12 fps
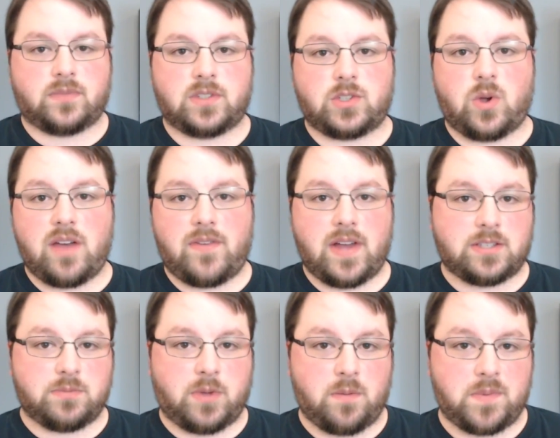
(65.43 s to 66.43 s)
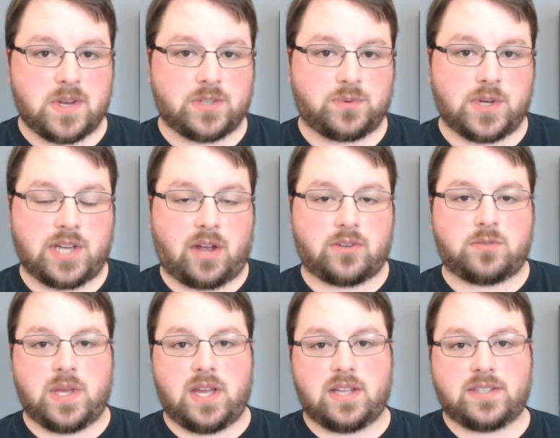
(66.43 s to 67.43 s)
So I've had some companies reach out to
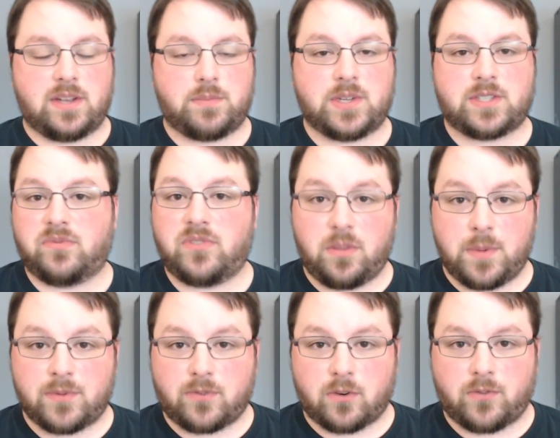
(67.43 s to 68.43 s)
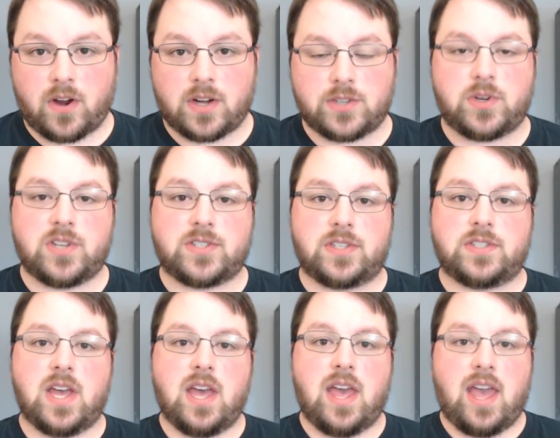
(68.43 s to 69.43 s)
me and send me some filament for various reasons
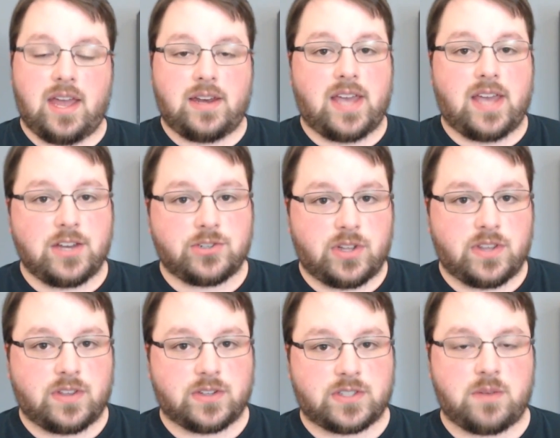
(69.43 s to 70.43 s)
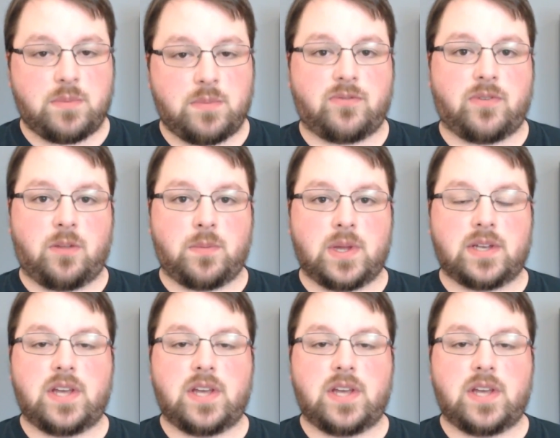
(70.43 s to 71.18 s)
and occasionally they'll send me filament